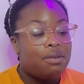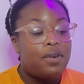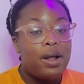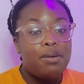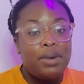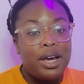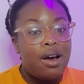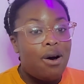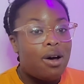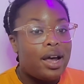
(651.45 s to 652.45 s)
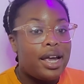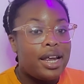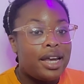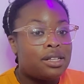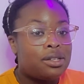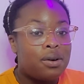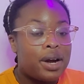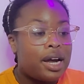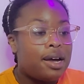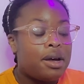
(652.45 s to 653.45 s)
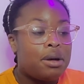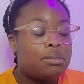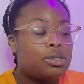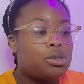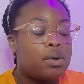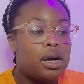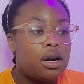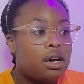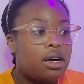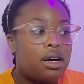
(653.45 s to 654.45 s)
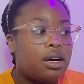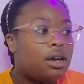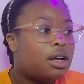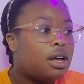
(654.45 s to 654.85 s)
Follow me on Instagram, Twitter.